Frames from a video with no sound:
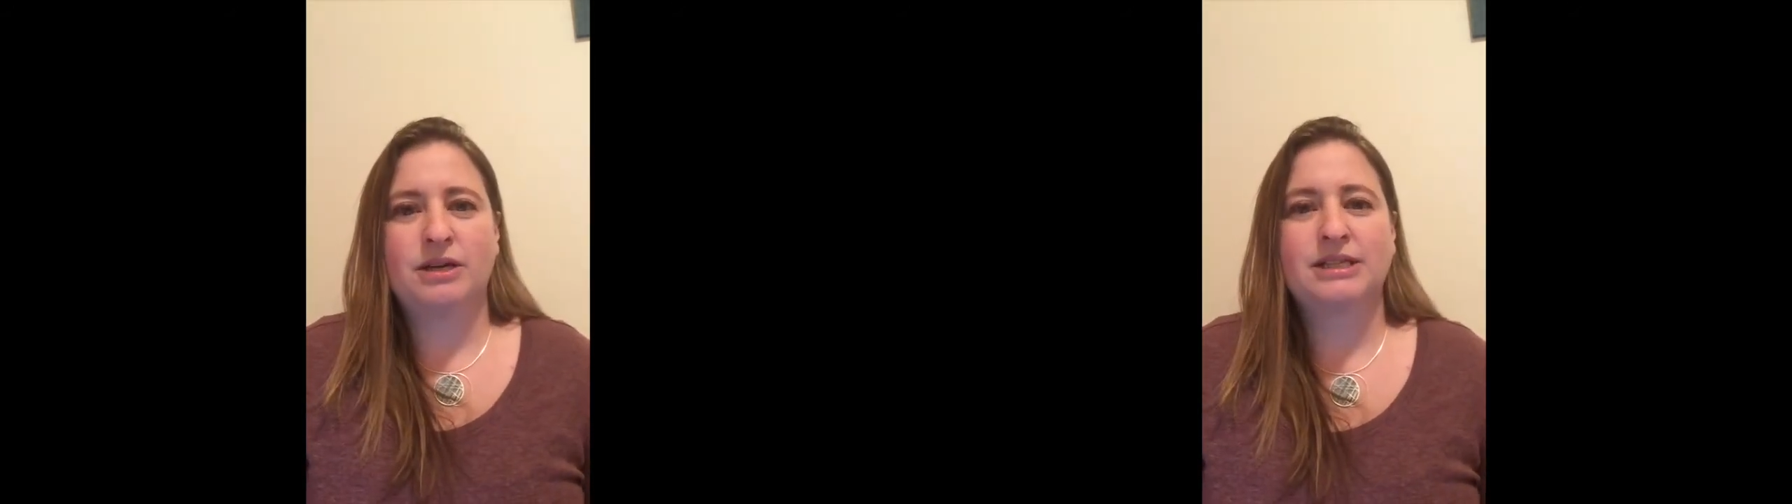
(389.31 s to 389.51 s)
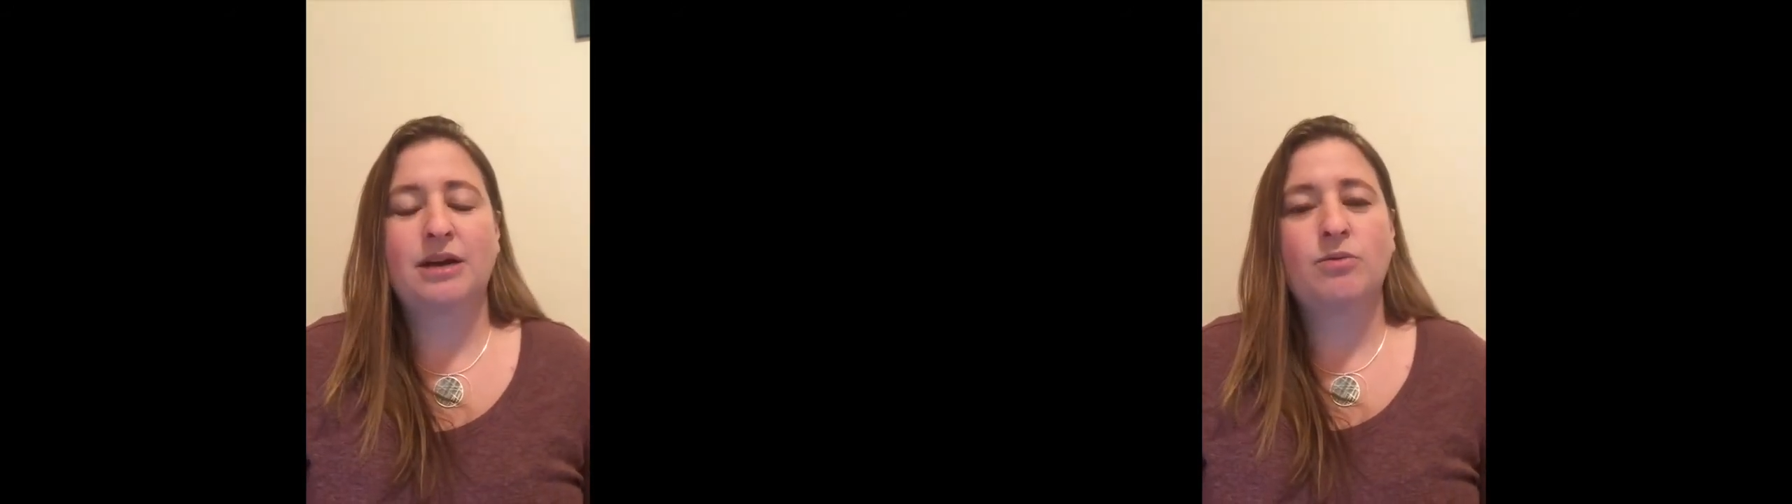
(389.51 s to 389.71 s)

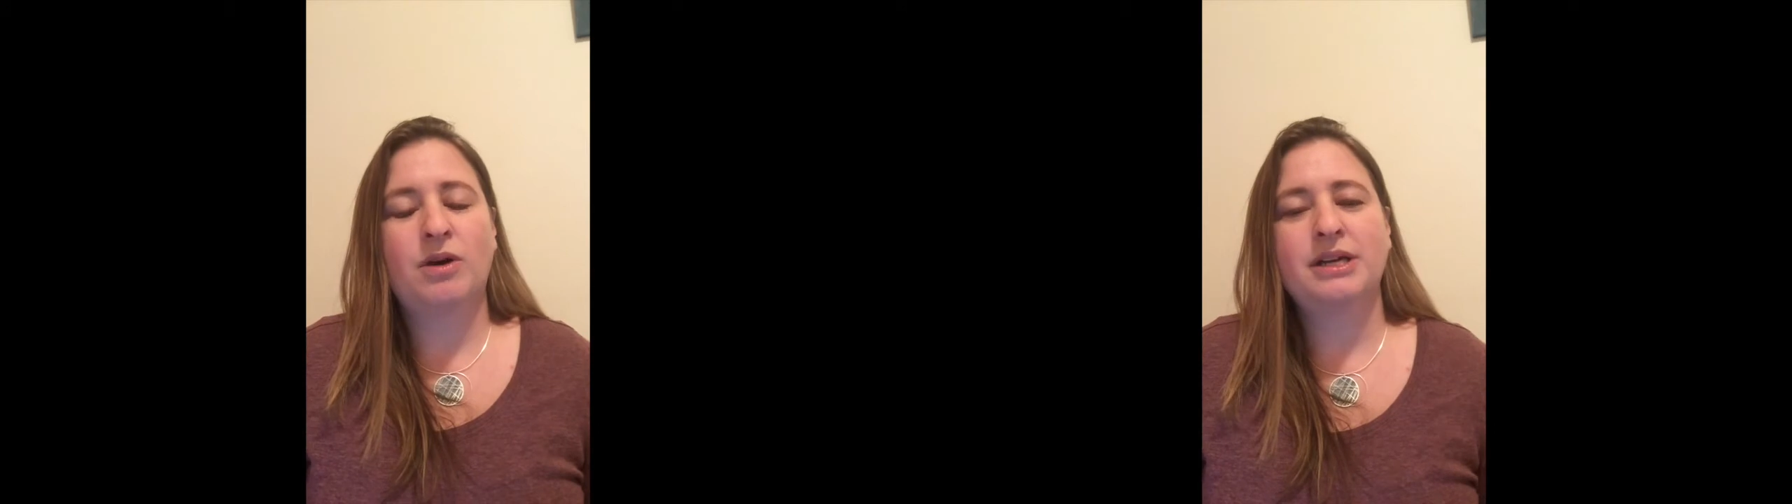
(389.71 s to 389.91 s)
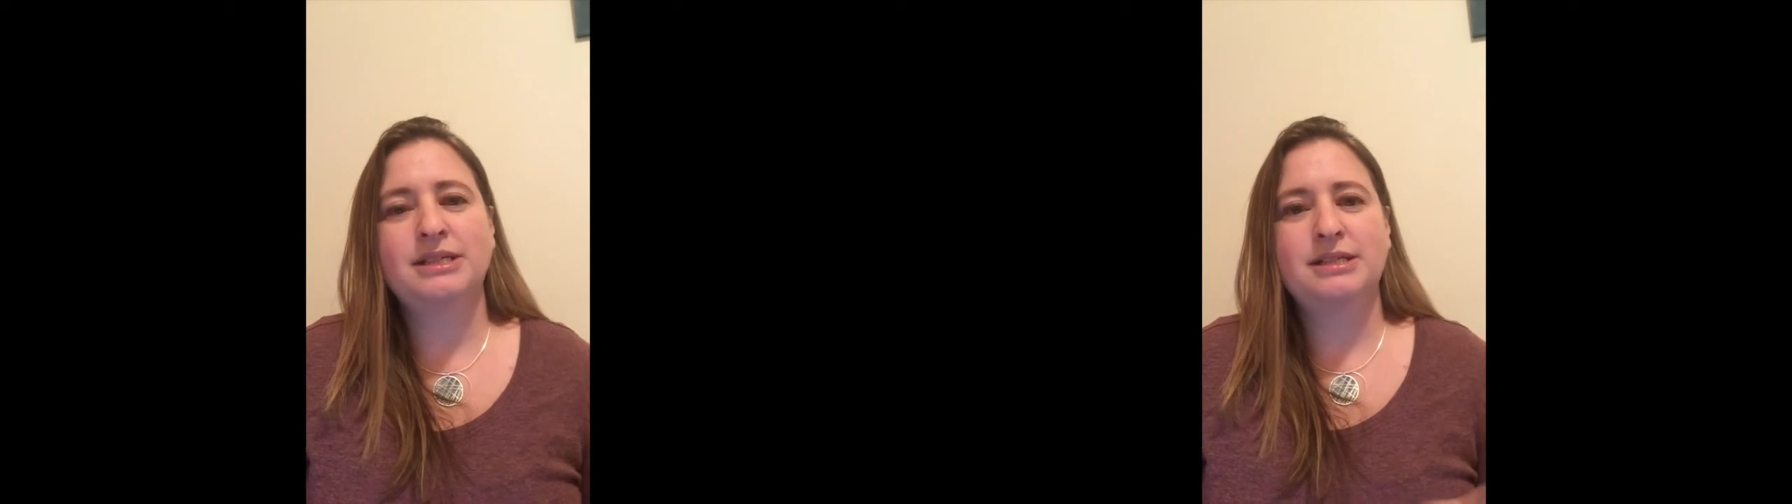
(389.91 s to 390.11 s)
is I
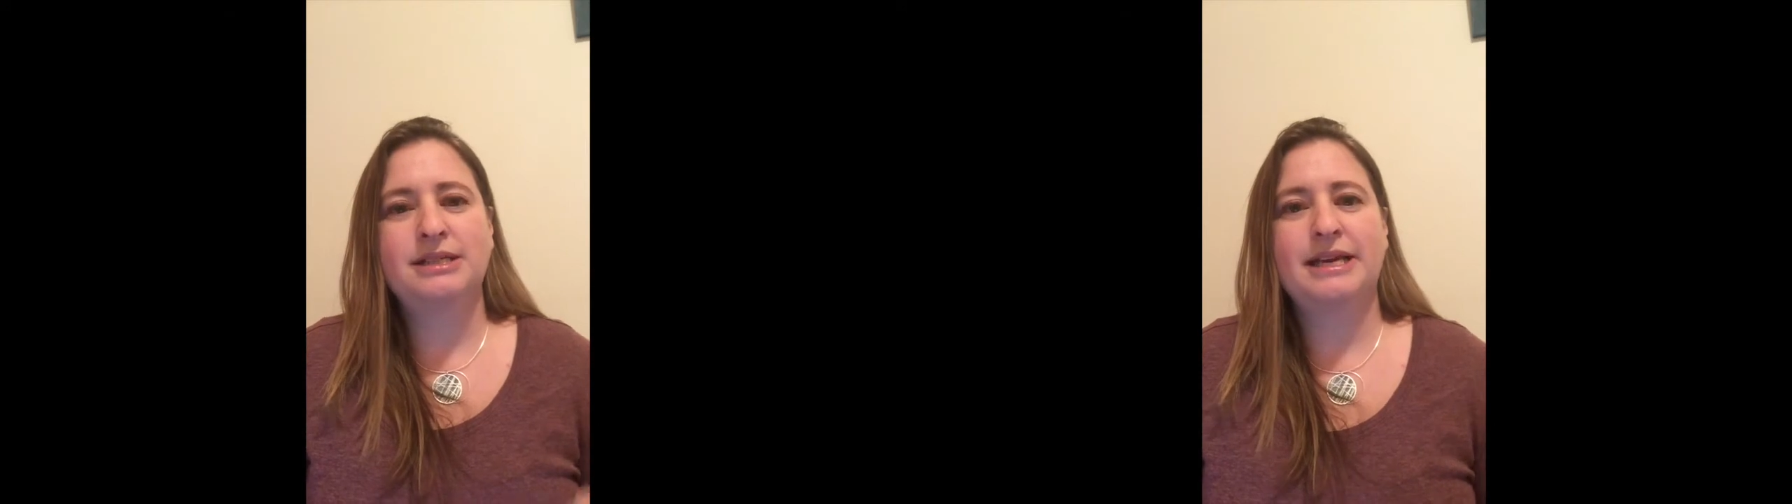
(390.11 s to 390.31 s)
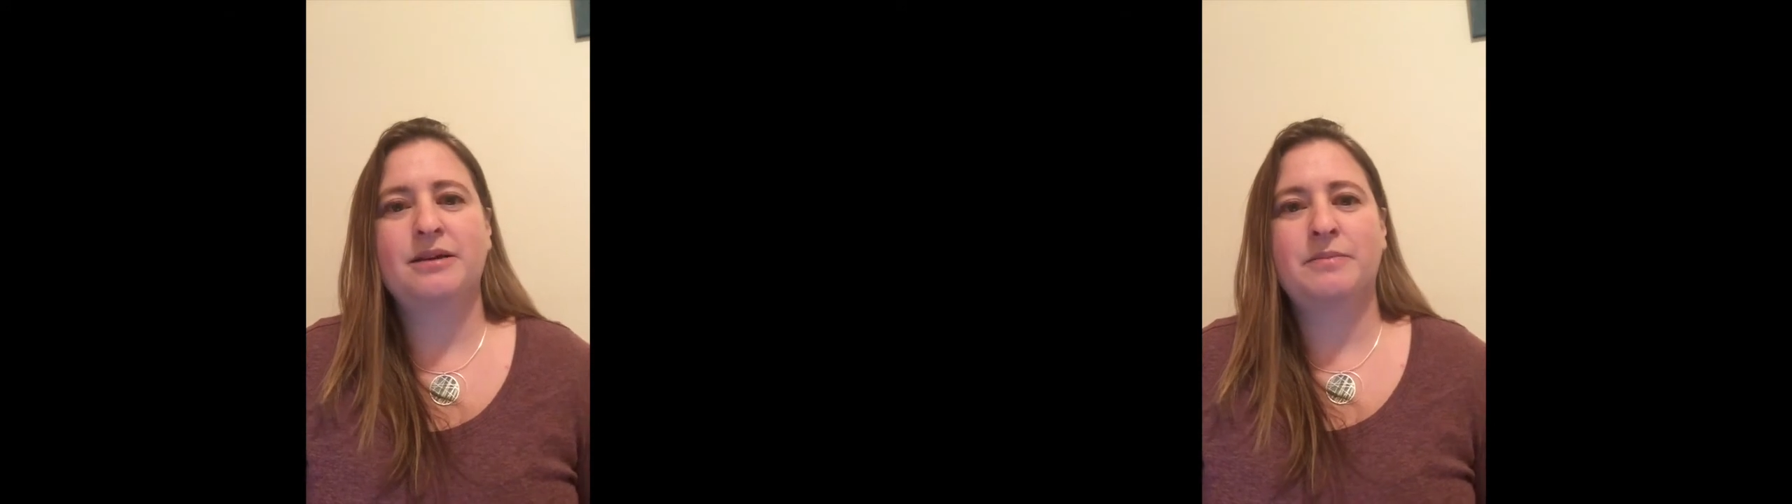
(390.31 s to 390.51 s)
want us to
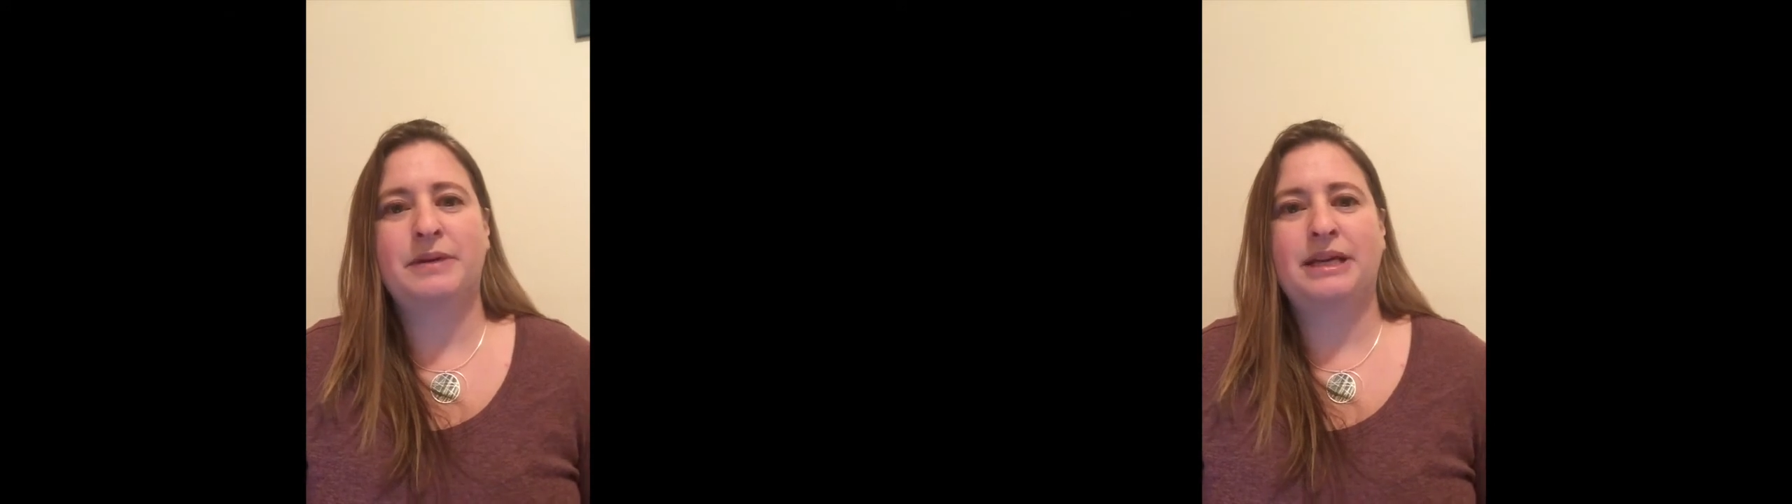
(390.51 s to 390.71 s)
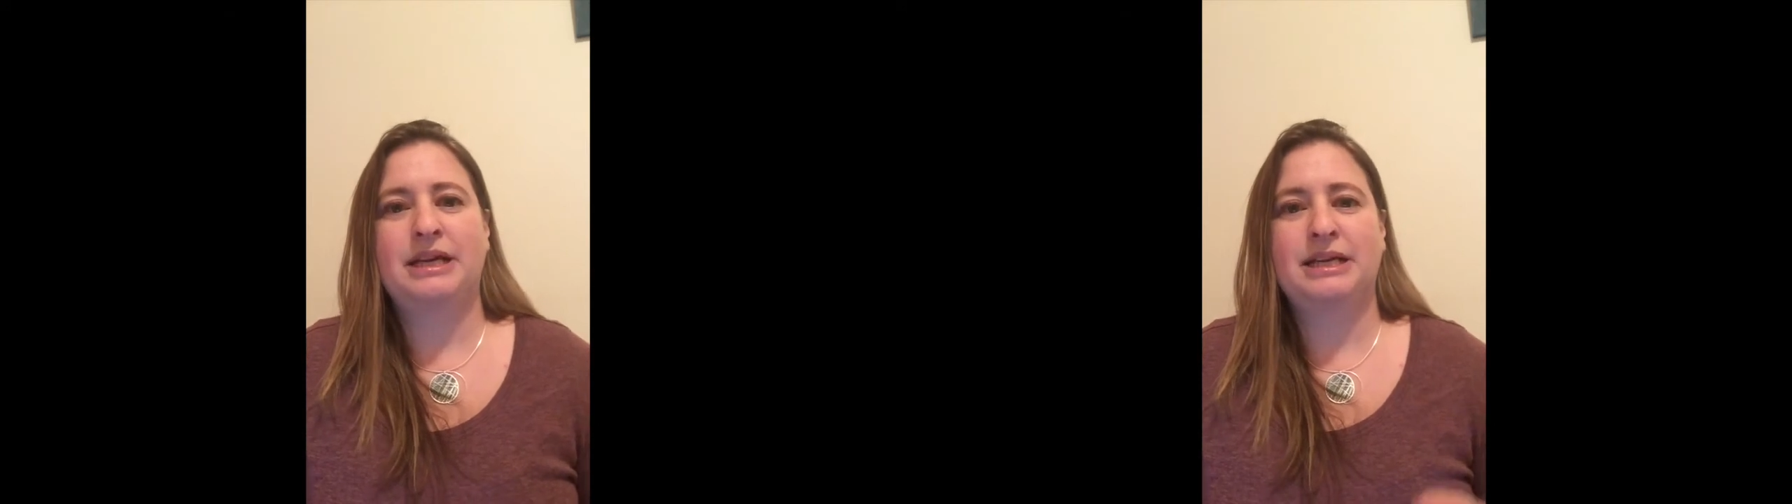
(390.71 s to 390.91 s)
take a minute